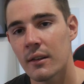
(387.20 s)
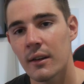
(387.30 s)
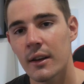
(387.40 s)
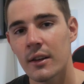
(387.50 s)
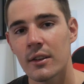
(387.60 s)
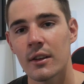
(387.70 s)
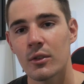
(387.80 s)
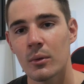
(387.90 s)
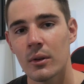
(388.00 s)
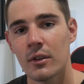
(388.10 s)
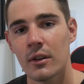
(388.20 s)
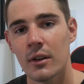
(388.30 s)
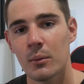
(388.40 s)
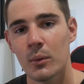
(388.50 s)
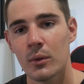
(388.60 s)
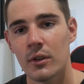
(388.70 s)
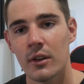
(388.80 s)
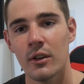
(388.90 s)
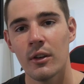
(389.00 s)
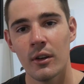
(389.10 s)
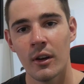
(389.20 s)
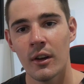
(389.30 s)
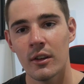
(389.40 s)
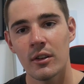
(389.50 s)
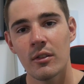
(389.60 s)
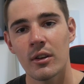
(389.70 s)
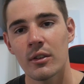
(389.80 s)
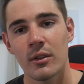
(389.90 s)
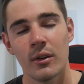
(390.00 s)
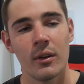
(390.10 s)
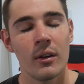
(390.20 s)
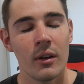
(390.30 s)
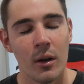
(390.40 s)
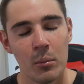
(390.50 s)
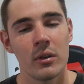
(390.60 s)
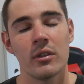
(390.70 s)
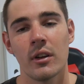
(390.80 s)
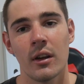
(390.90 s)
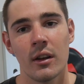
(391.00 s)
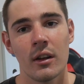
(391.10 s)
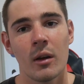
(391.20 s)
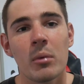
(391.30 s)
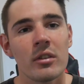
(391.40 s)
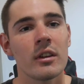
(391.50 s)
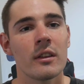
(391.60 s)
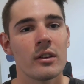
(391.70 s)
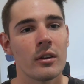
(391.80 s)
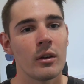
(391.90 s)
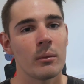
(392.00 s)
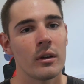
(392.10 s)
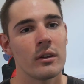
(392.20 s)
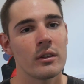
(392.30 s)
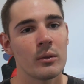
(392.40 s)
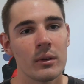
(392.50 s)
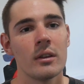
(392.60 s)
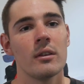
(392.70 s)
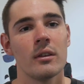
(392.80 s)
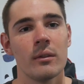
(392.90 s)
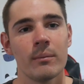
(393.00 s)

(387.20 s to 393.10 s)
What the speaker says: I guess thanks for watching and we'll see you very soon. I appreciate the time, guys. I really do.